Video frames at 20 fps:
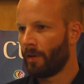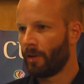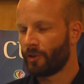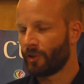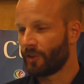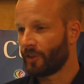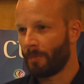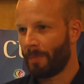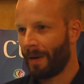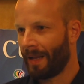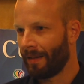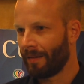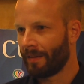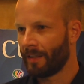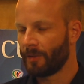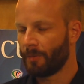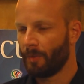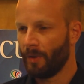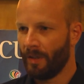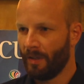not just the
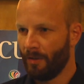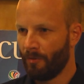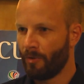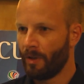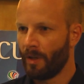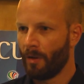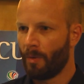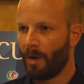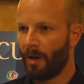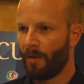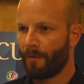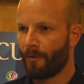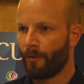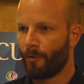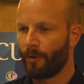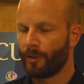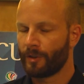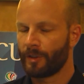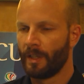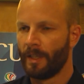penalties, but he did really well
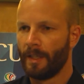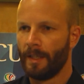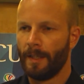for us.